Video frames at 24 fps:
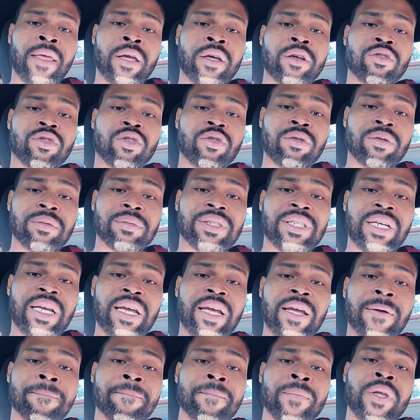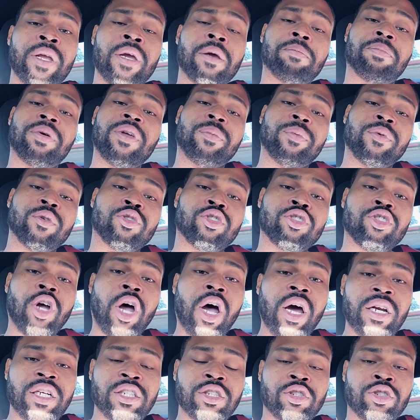You see what I'm saying? People
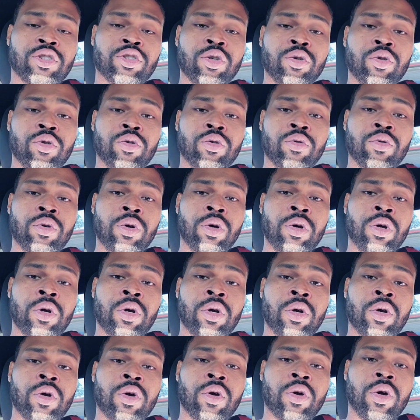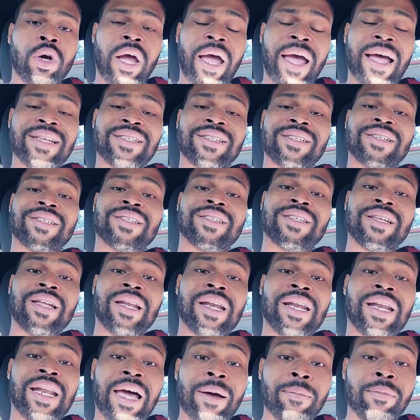saw this dude as a
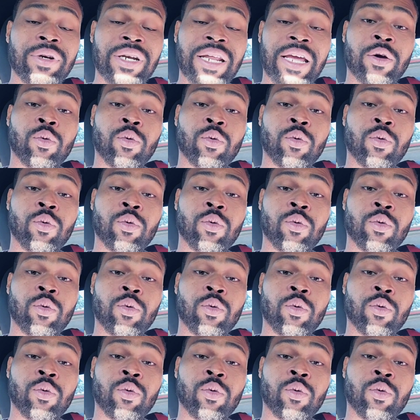celebrity.